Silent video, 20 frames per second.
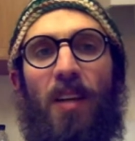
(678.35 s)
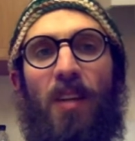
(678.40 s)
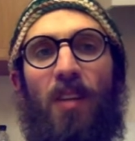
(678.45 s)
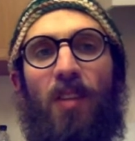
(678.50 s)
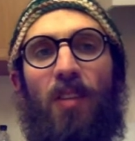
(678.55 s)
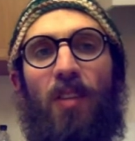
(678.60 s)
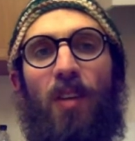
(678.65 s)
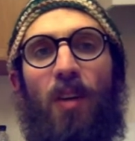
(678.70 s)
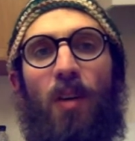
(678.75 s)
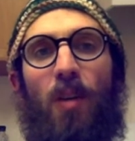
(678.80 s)

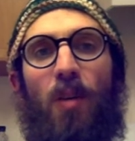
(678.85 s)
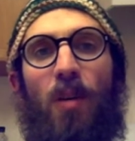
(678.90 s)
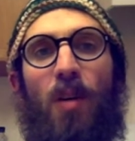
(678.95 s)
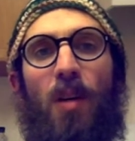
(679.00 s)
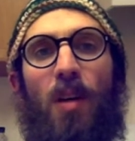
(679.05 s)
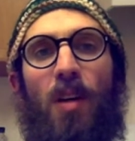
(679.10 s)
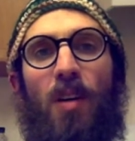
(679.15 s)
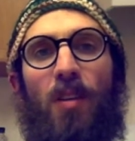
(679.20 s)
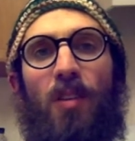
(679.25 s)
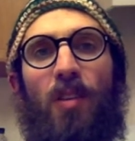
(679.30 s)
So
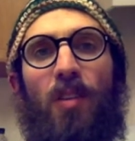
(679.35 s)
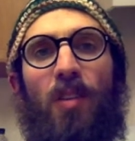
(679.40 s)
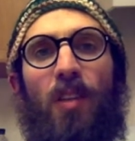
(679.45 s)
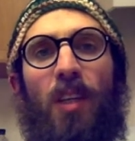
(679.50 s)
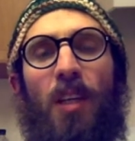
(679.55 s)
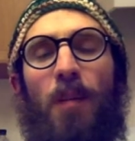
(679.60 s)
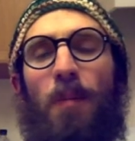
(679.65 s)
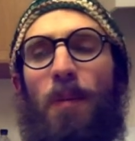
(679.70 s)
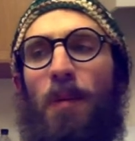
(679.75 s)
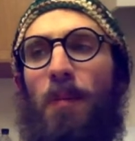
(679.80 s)
just
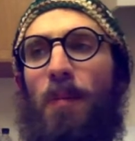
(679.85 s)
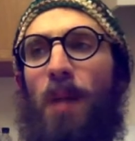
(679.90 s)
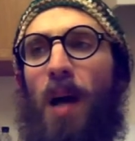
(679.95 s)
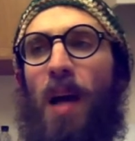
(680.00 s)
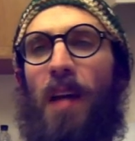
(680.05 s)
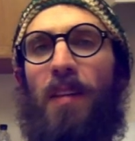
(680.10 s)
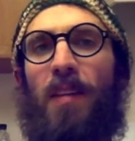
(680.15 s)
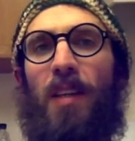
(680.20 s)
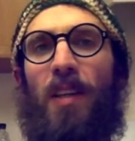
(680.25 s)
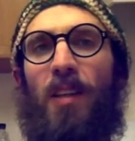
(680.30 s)
keep in
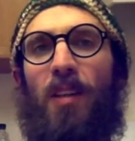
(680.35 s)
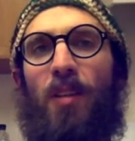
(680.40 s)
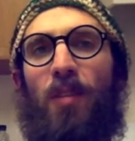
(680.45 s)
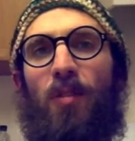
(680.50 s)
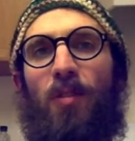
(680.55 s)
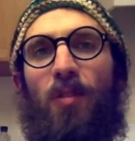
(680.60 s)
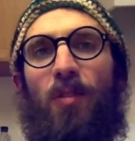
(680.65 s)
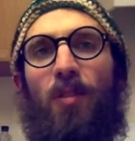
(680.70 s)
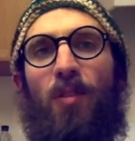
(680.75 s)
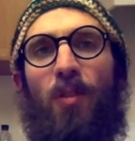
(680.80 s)
mind that you
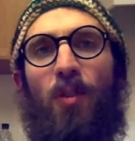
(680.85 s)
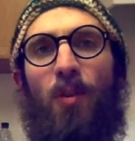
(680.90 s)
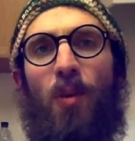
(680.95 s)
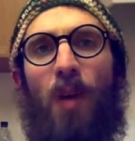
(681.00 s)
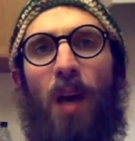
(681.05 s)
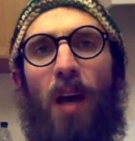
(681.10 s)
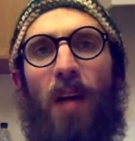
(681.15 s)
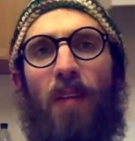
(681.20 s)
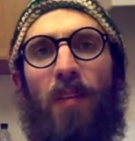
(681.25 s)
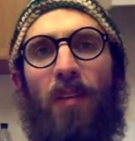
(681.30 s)
do
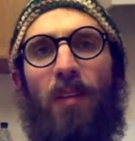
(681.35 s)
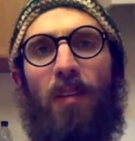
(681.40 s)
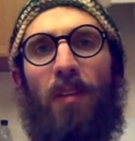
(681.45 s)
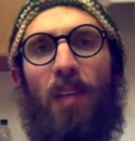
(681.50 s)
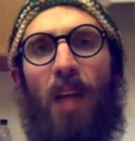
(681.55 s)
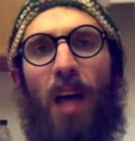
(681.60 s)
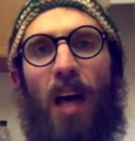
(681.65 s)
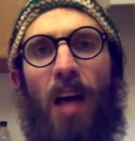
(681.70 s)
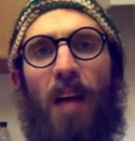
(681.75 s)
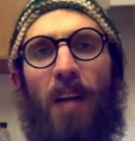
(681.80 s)
have a
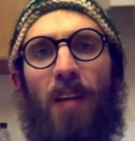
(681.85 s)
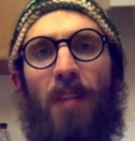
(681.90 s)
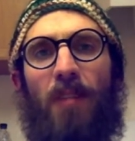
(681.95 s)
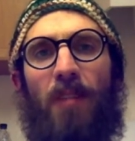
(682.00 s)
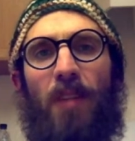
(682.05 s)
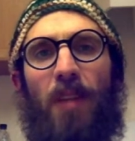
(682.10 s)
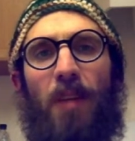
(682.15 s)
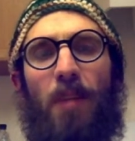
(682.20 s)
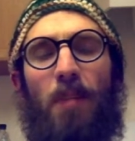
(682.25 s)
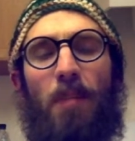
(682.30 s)
lot of
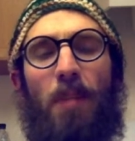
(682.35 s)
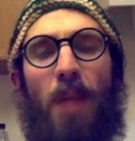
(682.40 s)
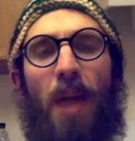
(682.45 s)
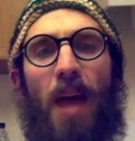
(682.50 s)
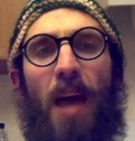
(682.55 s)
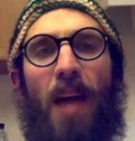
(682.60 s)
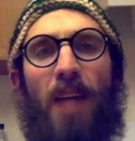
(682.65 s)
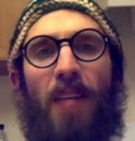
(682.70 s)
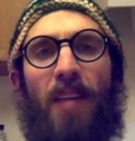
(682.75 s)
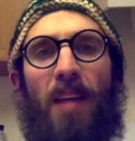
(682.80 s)

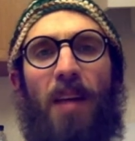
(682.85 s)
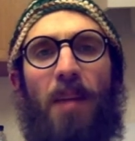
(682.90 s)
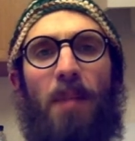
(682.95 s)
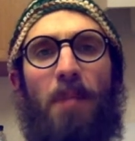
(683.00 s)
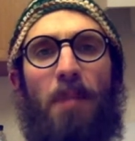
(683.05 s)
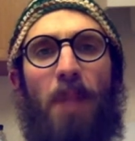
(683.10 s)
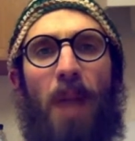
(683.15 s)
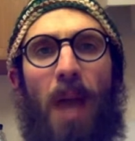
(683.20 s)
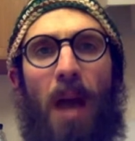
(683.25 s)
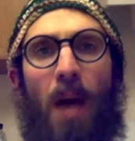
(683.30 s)
impact and
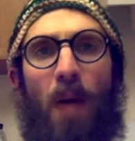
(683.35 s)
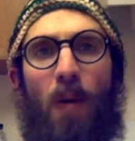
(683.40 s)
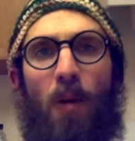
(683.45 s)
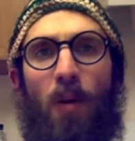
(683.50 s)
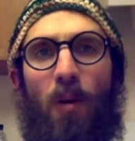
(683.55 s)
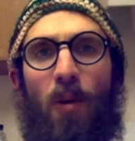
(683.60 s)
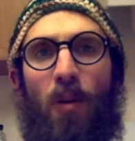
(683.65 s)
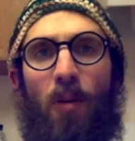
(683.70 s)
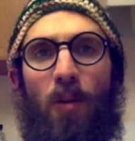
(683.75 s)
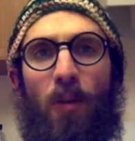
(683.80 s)

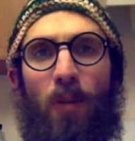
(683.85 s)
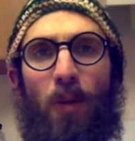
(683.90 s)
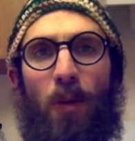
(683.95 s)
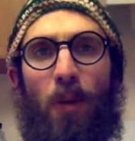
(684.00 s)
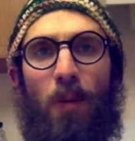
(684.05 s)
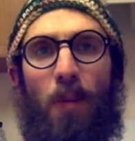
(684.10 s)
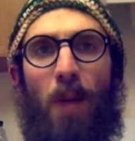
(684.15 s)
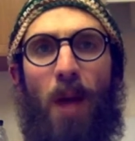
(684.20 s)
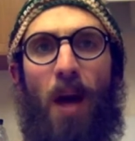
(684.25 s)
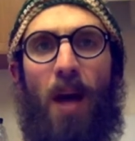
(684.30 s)
power over
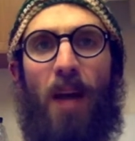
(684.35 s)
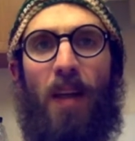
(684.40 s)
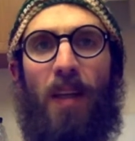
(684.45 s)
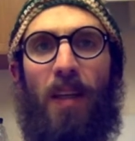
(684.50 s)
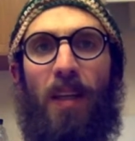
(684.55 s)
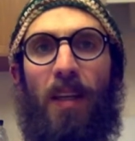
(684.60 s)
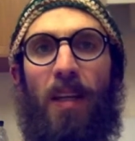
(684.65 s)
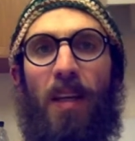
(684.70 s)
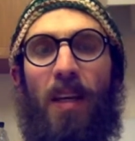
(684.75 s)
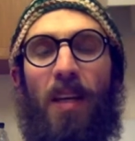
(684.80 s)
your
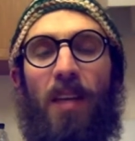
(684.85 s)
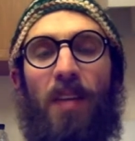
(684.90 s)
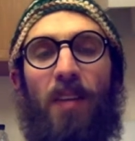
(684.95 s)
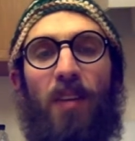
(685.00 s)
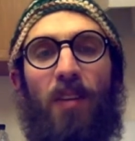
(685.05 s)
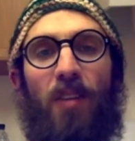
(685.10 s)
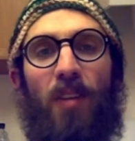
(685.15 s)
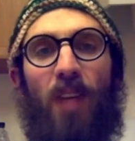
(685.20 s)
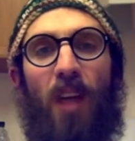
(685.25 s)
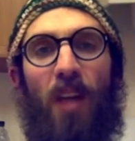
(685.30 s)
body.
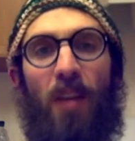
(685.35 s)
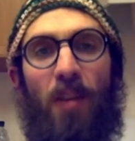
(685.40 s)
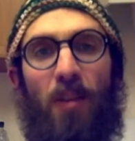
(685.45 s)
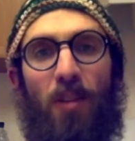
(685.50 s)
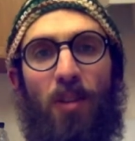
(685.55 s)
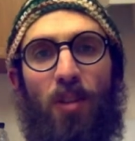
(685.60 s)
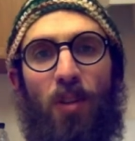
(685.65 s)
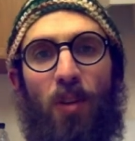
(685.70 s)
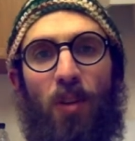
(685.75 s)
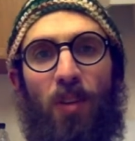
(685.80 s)
There's other
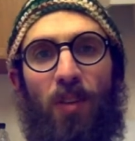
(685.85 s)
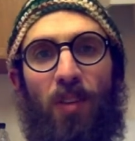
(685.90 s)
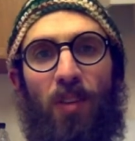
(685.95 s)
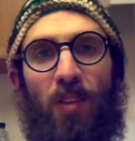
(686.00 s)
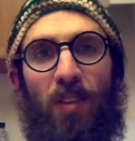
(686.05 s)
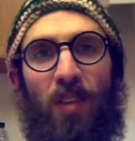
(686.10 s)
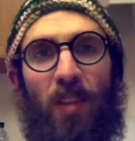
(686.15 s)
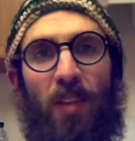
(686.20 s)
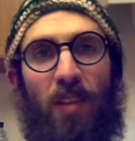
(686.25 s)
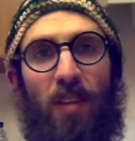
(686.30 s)

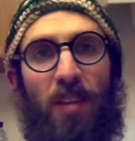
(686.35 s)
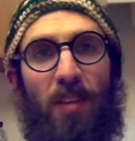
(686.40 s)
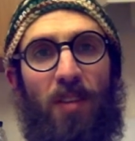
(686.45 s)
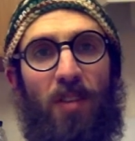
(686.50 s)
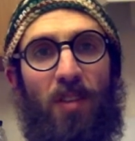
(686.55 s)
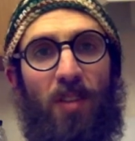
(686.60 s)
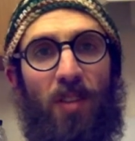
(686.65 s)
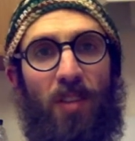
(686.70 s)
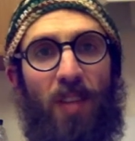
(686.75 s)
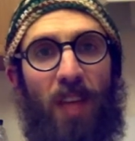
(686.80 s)
choices other than
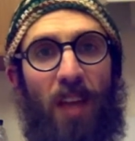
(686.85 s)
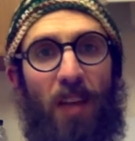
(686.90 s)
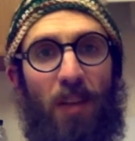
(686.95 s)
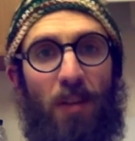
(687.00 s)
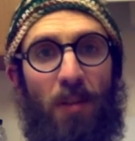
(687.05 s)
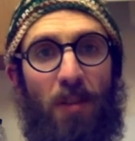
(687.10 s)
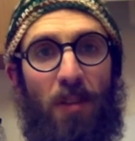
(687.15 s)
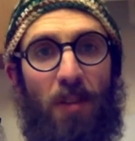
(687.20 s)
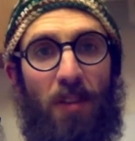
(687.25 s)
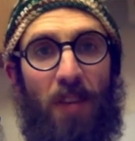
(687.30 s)
just how
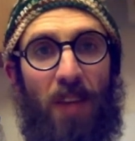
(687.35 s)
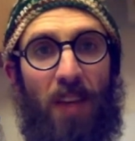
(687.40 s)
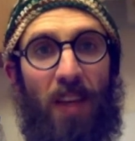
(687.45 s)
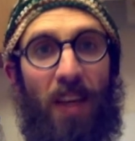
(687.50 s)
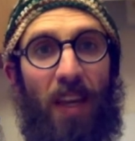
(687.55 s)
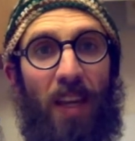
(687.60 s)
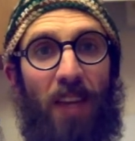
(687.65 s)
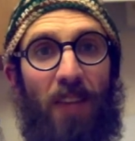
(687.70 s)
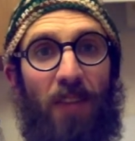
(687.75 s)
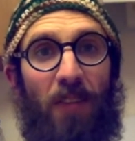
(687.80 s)
you think
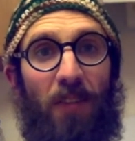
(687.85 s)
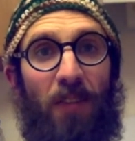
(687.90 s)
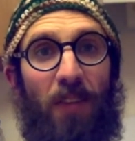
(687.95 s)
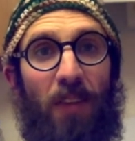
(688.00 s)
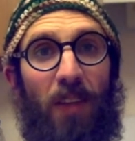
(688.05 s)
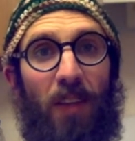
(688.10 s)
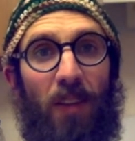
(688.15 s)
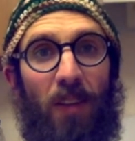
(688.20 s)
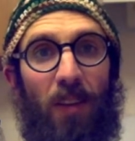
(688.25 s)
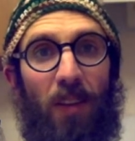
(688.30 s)
and
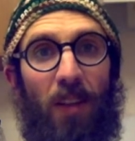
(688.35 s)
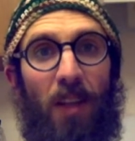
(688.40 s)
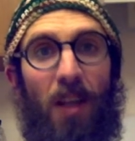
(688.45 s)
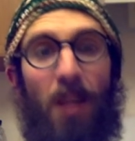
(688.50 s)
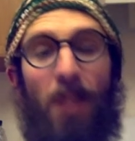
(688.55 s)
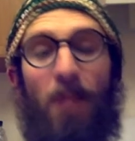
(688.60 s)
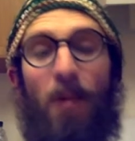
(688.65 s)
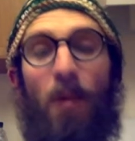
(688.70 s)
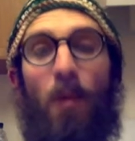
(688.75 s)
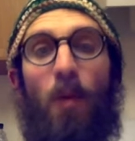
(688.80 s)
feel,
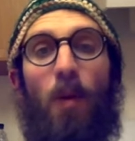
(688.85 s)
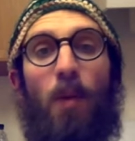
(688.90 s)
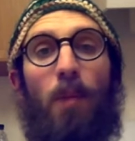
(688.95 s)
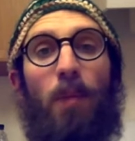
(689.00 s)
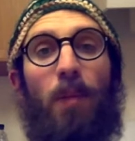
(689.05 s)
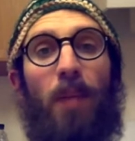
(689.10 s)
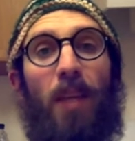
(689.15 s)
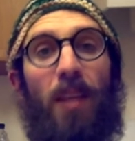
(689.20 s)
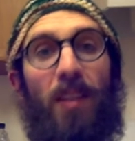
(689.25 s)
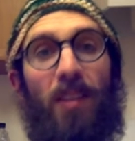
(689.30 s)
but what
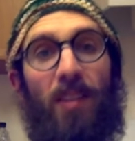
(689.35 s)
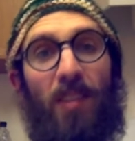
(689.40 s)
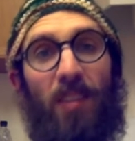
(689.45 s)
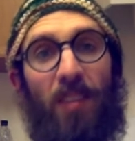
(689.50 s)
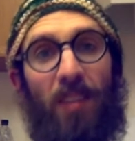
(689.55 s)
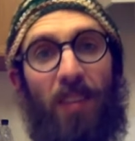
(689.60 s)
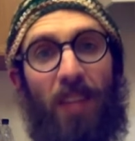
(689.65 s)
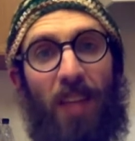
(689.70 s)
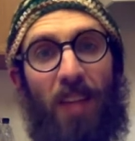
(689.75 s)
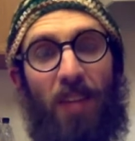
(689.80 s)
plays
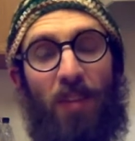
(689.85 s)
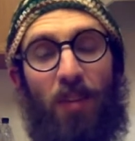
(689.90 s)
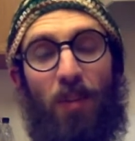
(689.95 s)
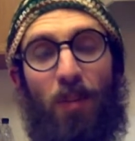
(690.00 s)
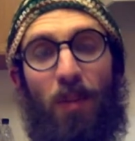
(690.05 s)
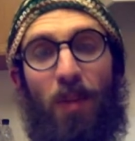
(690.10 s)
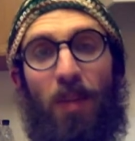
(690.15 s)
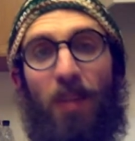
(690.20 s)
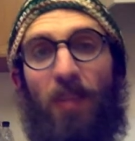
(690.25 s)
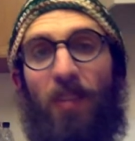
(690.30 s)
into that
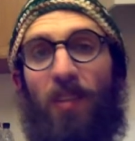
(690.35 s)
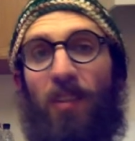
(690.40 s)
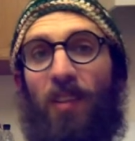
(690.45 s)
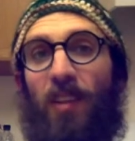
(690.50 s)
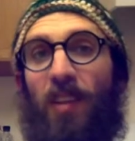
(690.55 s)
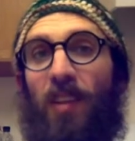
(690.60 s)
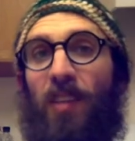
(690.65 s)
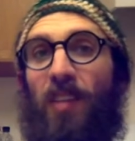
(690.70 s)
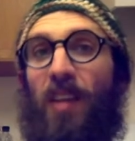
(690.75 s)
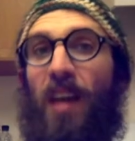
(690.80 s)

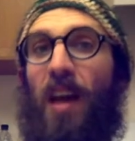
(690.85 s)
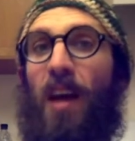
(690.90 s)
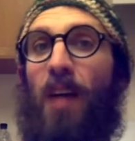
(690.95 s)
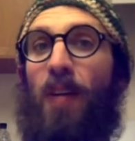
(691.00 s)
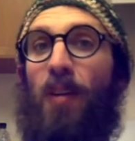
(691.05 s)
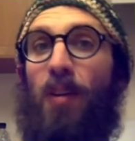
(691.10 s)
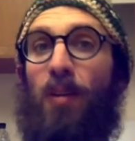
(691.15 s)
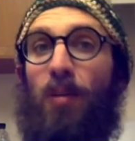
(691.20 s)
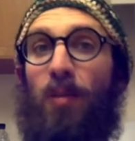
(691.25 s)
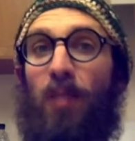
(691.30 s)
tremendously is
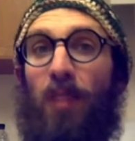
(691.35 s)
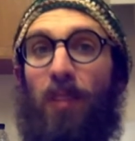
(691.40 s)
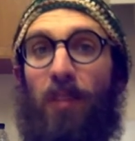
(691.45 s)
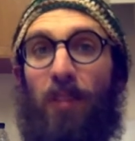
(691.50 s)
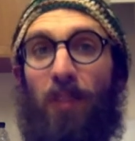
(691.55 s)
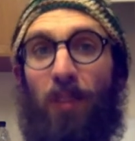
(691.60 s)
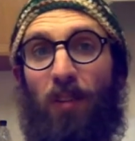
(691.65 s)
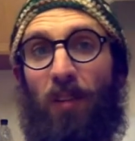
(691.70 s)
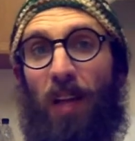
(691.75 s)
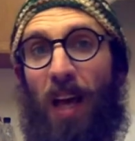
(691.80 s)
how you live
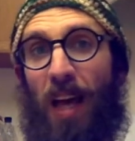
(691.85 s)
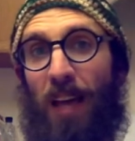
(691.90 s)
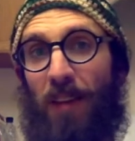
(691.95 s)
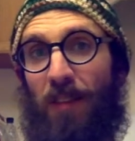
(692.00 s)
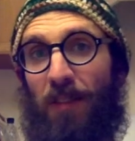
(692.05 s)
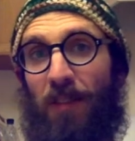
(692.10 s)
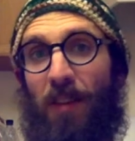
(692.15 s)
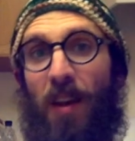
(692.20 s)
your life.